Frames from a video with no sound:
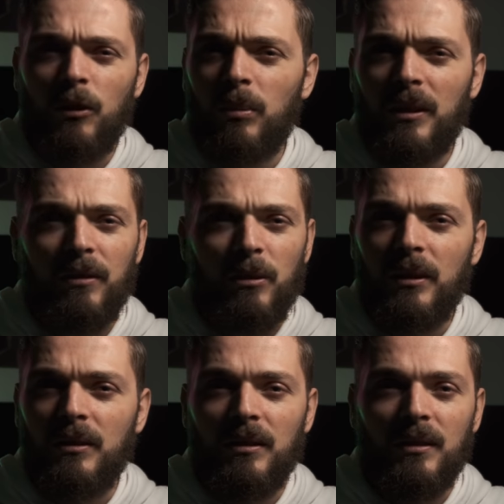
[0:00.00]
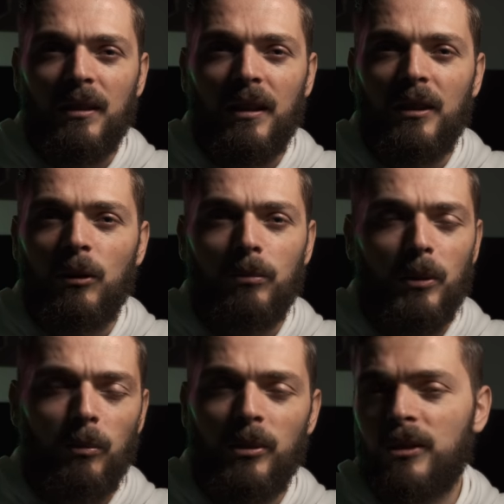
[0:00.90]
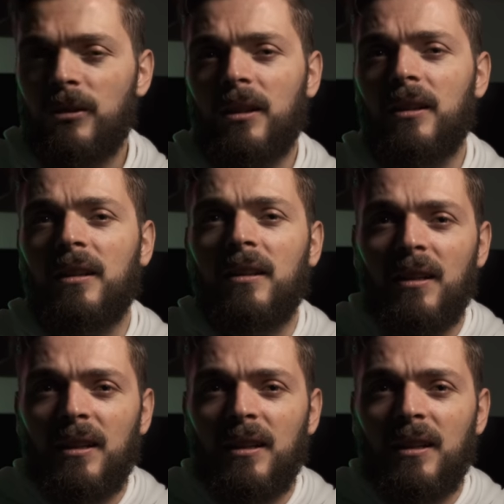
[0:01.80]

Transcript: I don't believe there is any object tracking,